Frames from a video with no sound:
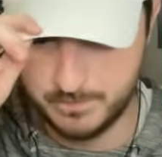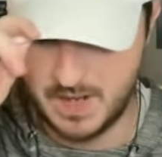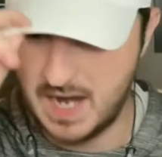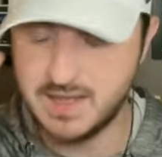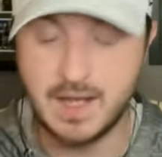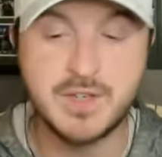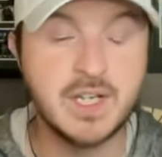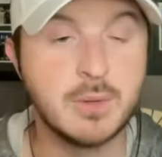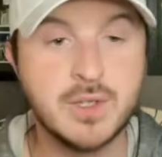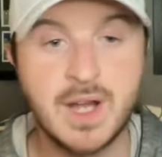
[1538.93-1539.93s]
I'd love to
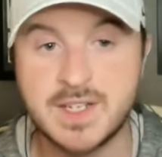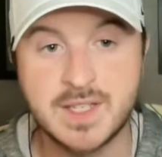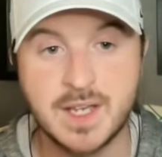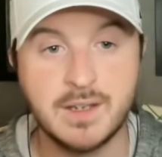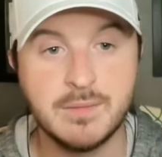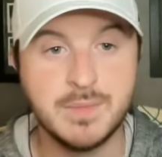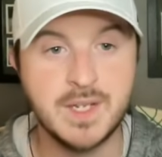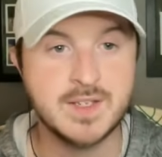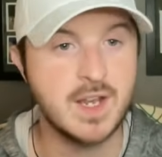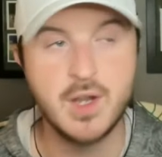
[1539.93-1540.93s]
hear what you guys think,
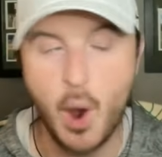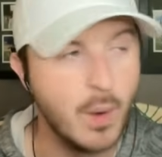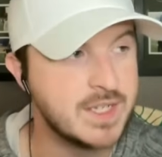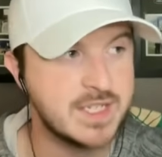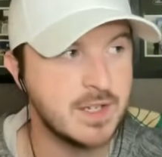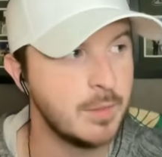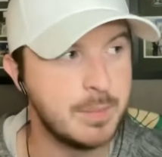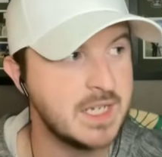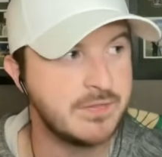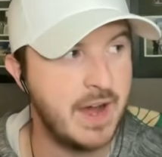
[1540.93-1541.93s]
because I know it's still a
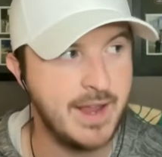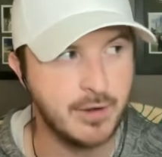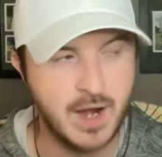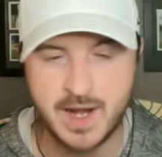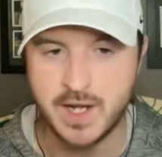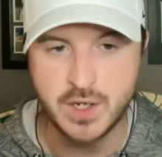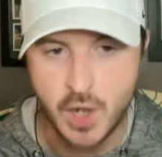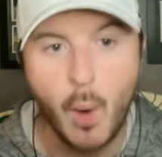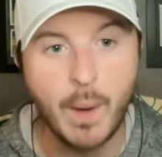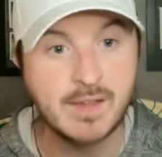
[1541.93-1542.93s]
big divider, and I
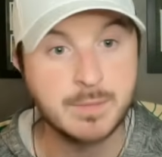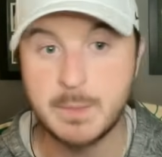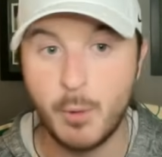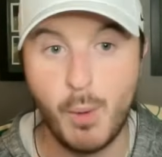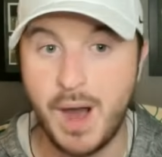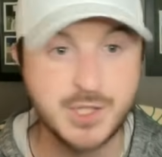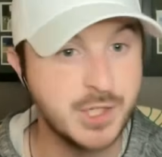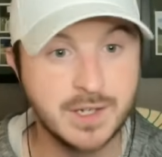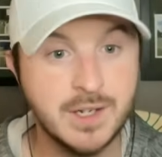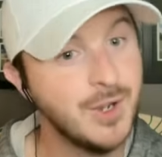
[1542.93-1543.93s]
know I have people
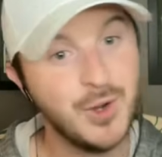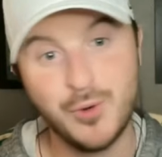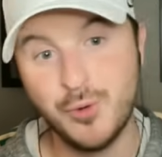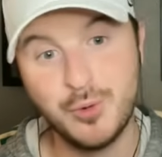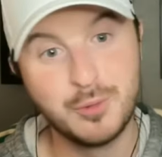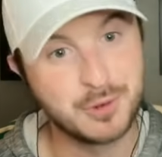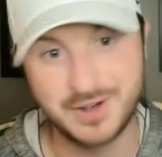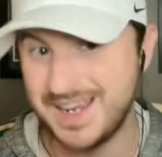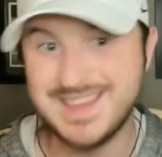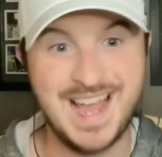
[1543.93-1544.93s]
watching who
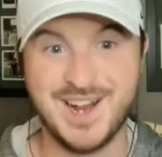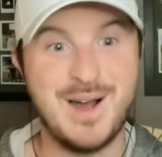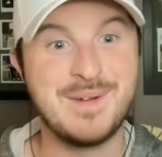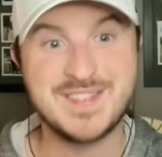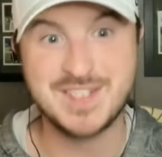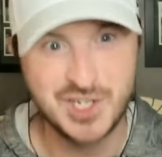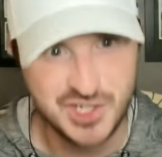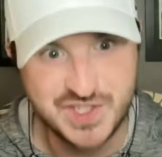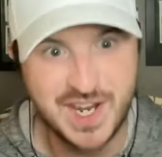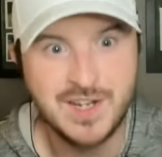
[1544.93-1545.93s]
were in that comment
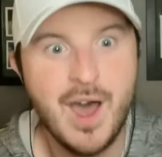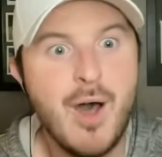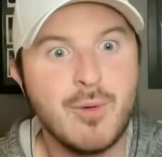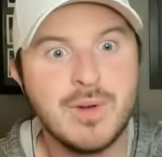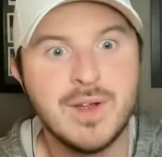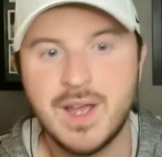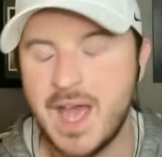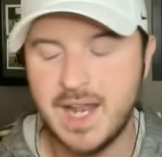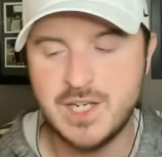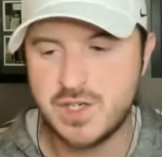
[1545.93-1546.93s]
section saying no.
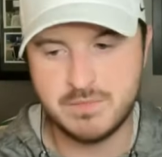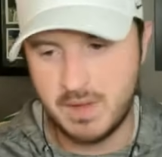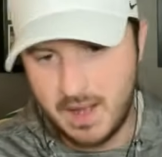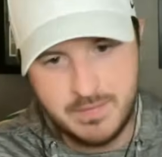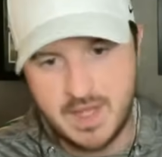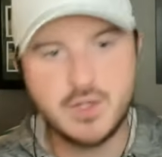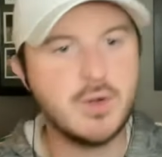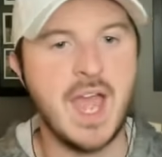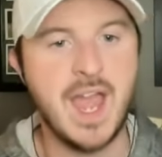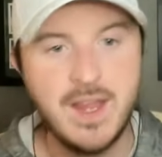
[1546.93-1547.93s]
And I just, that's
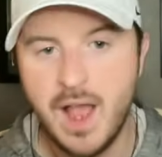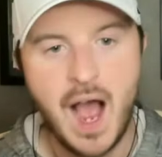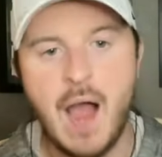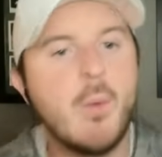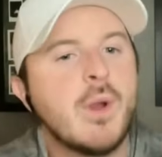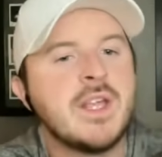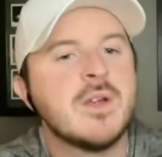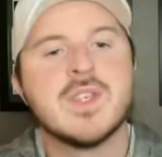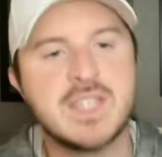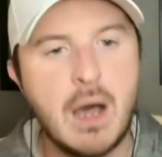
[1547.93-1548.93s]
okay. I want to
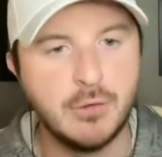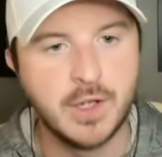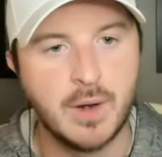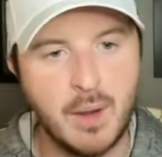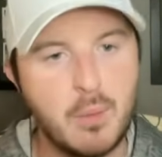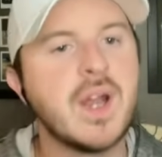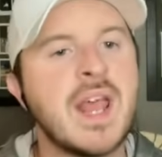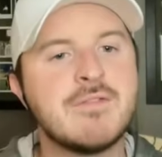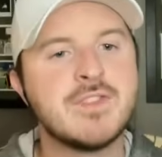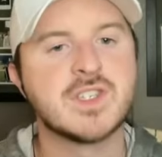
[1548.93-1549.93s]
hear this out, though. I want to
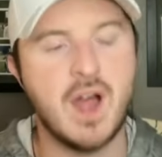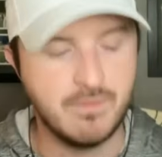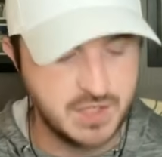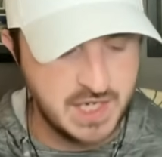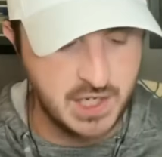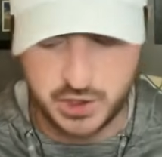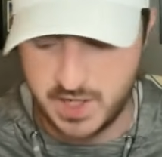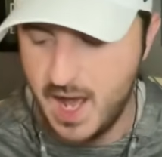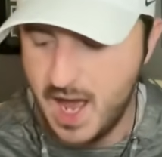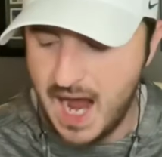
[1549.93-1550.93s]
have this
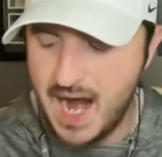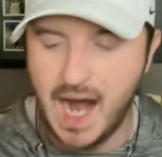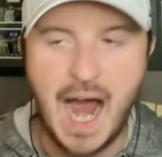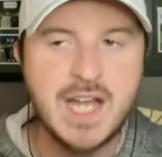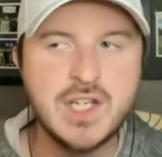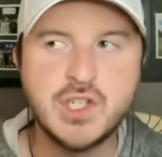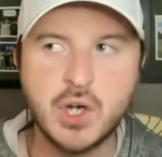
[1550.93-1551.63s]
conversation. I